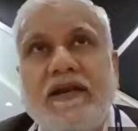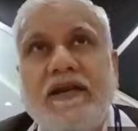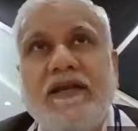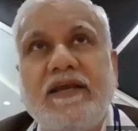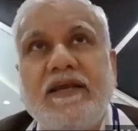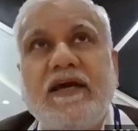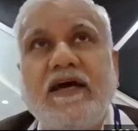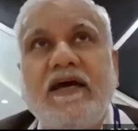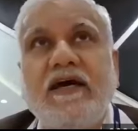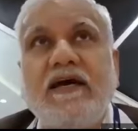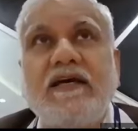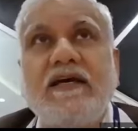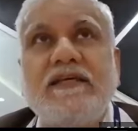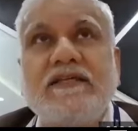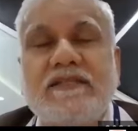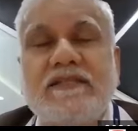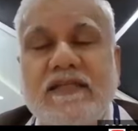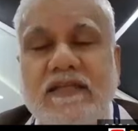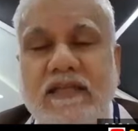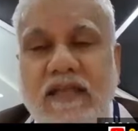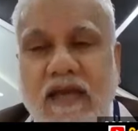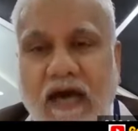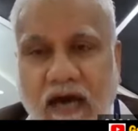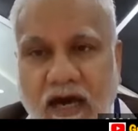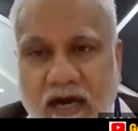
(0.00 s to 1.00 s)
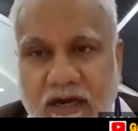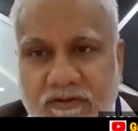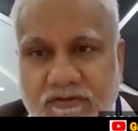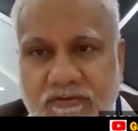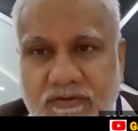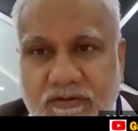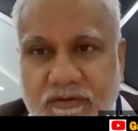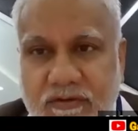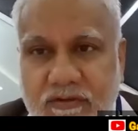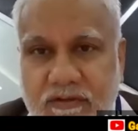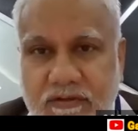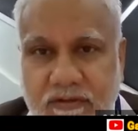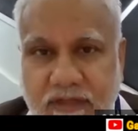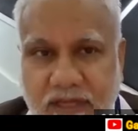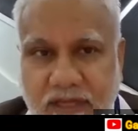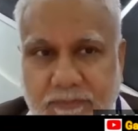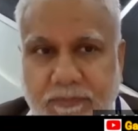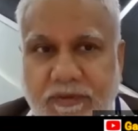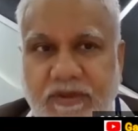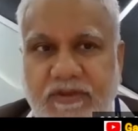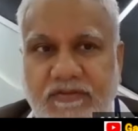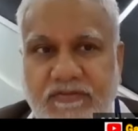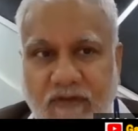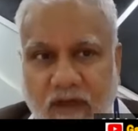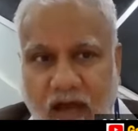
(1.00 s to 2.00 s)
hernia is large,
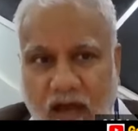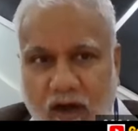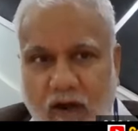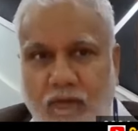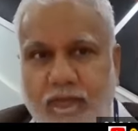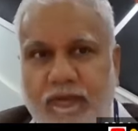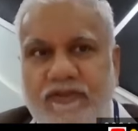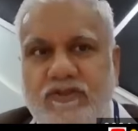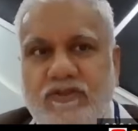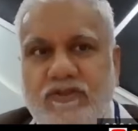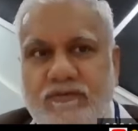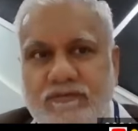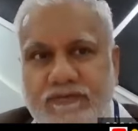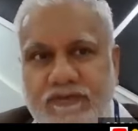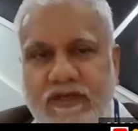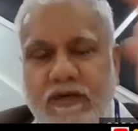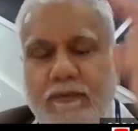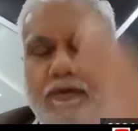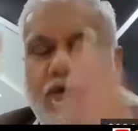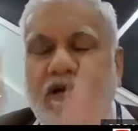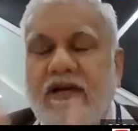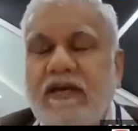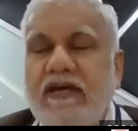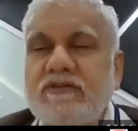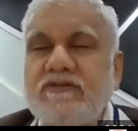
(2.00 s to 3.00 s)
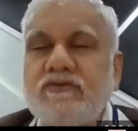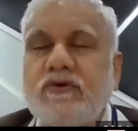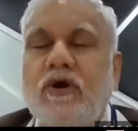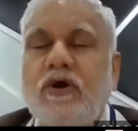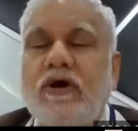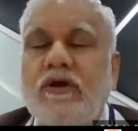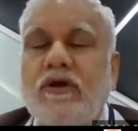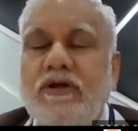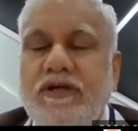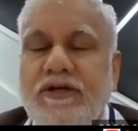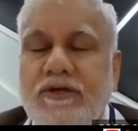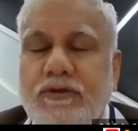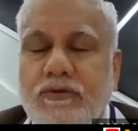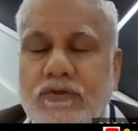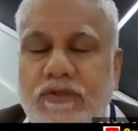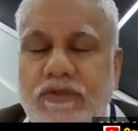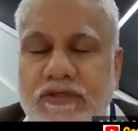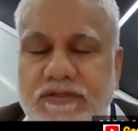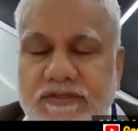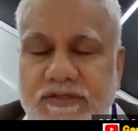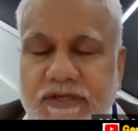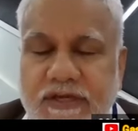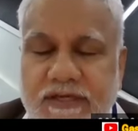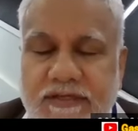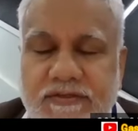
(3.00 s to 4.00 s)
that means how much of stomach has gone into
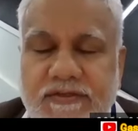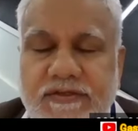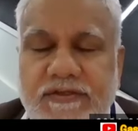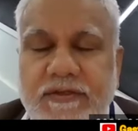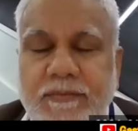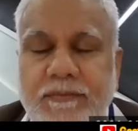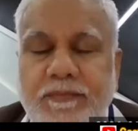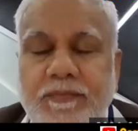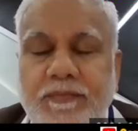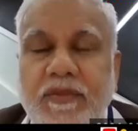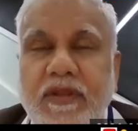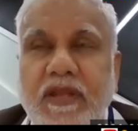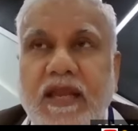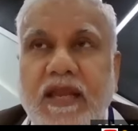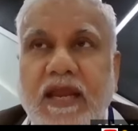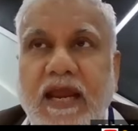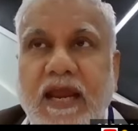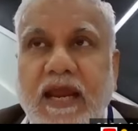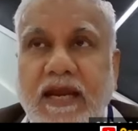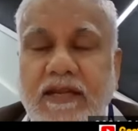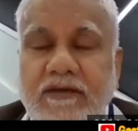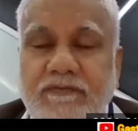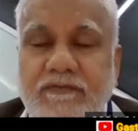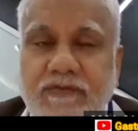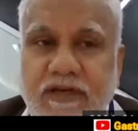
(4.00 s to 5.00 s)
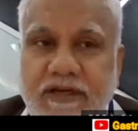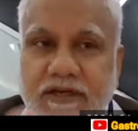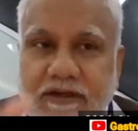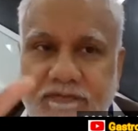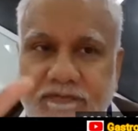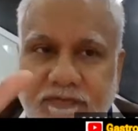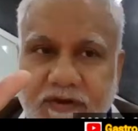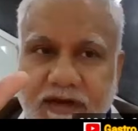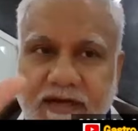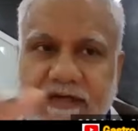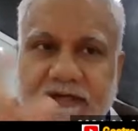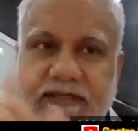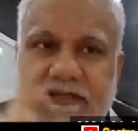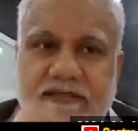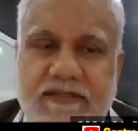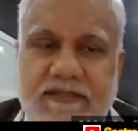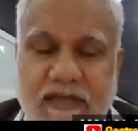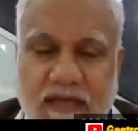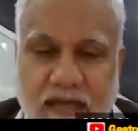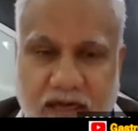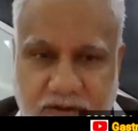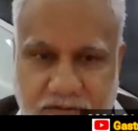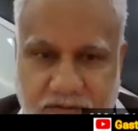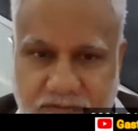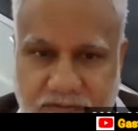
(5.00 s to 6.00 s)
the chest. And if the defect is
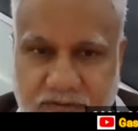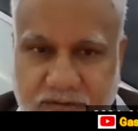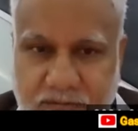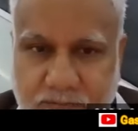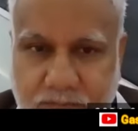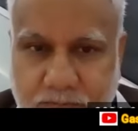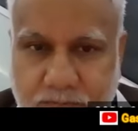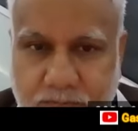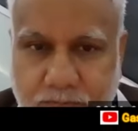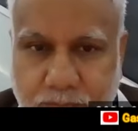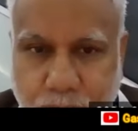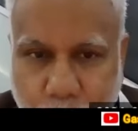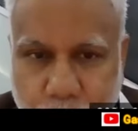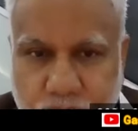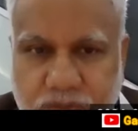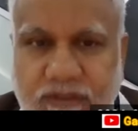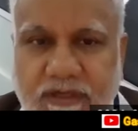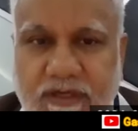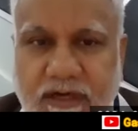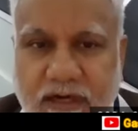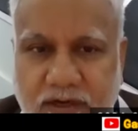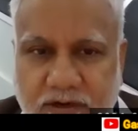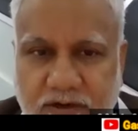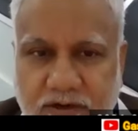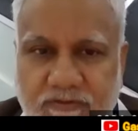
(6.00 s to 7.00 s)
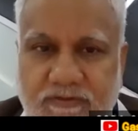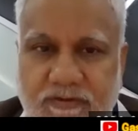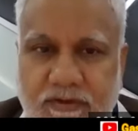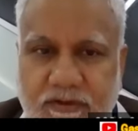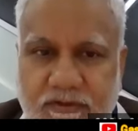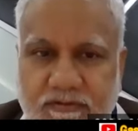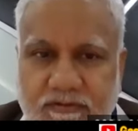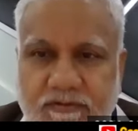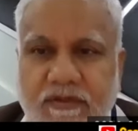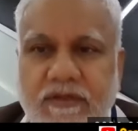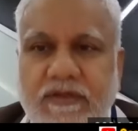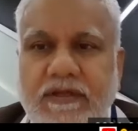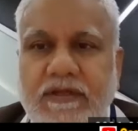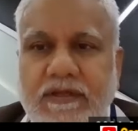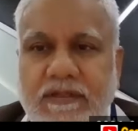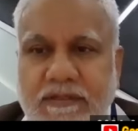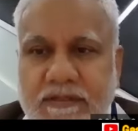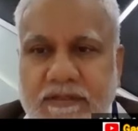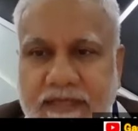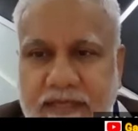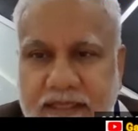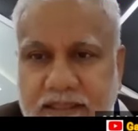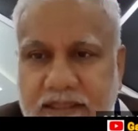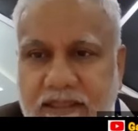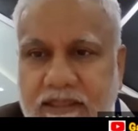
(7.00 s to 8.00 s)
large, both the conditions,
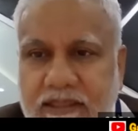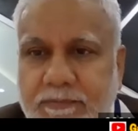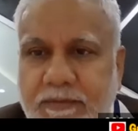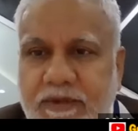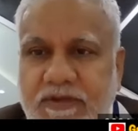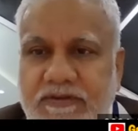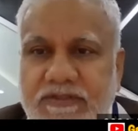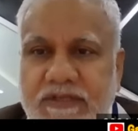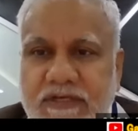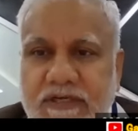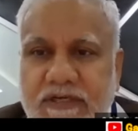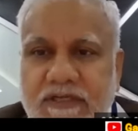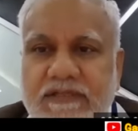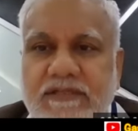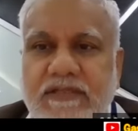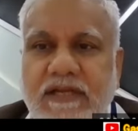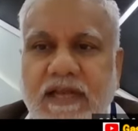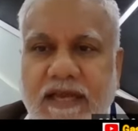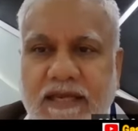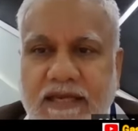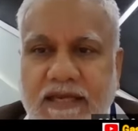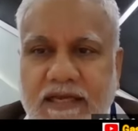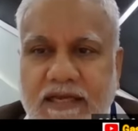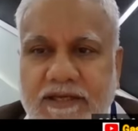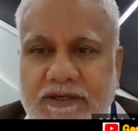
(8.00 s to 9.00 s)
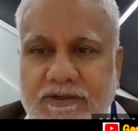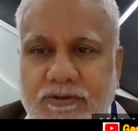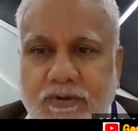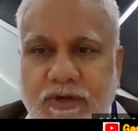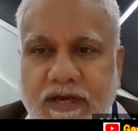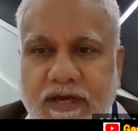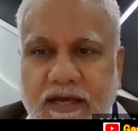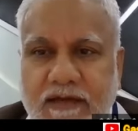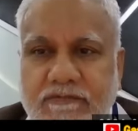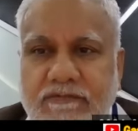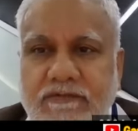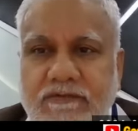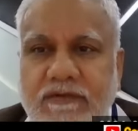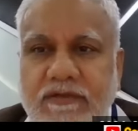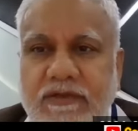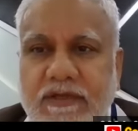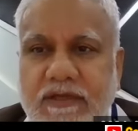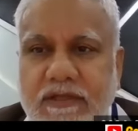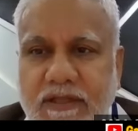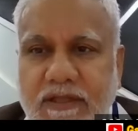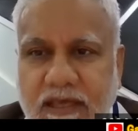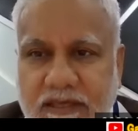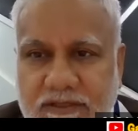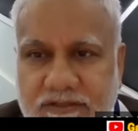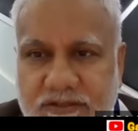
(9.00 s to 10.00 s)
then the patient is likely to have
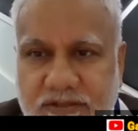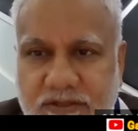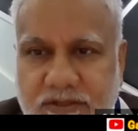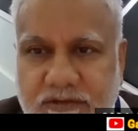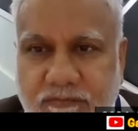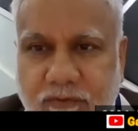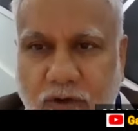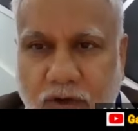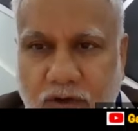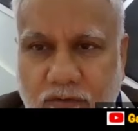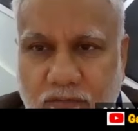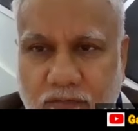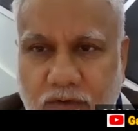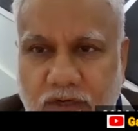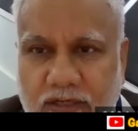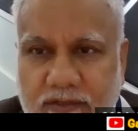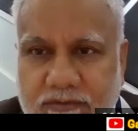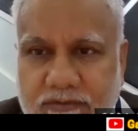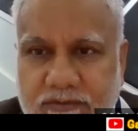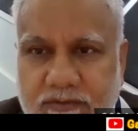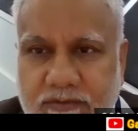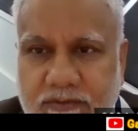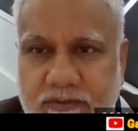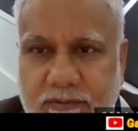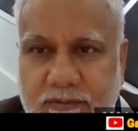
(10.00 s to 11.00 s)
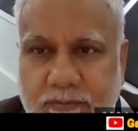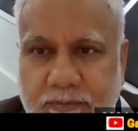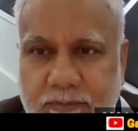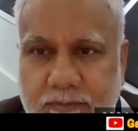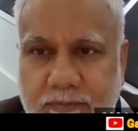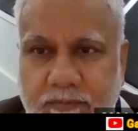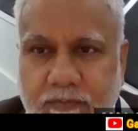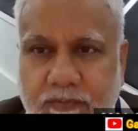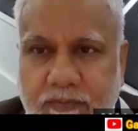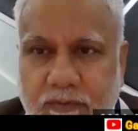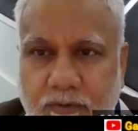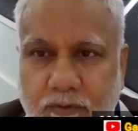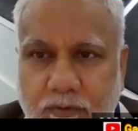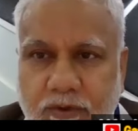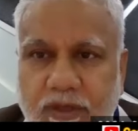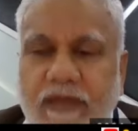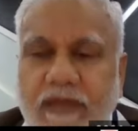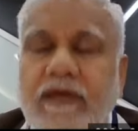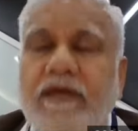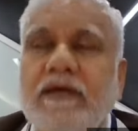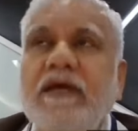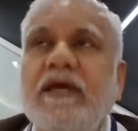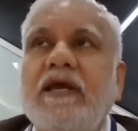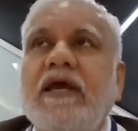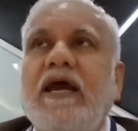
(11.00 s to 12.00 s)
gastric volvulus.
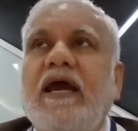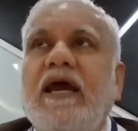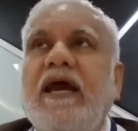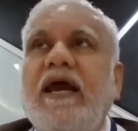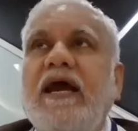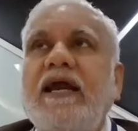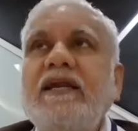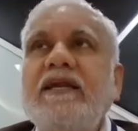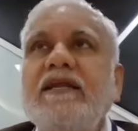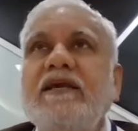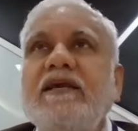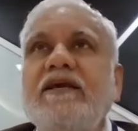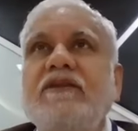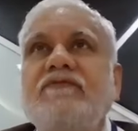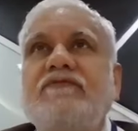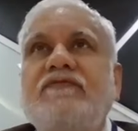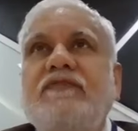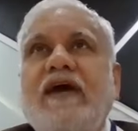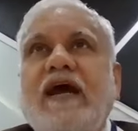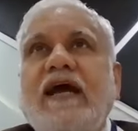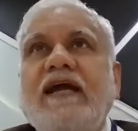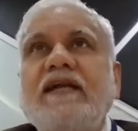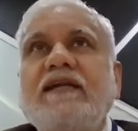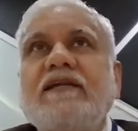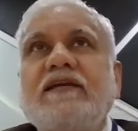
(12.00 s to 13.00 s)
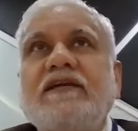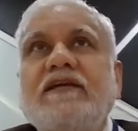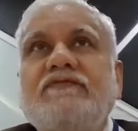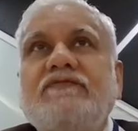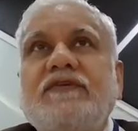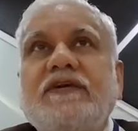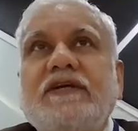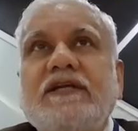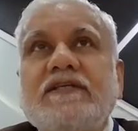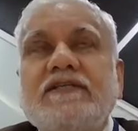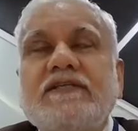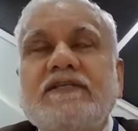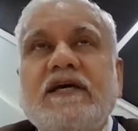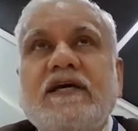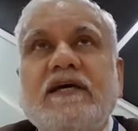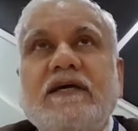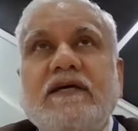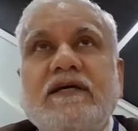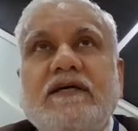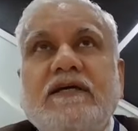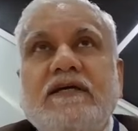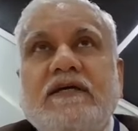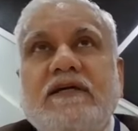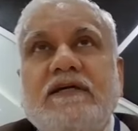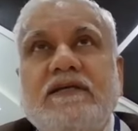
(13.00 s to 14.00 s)
Okay. And in fact, if it is a
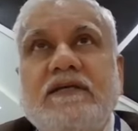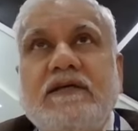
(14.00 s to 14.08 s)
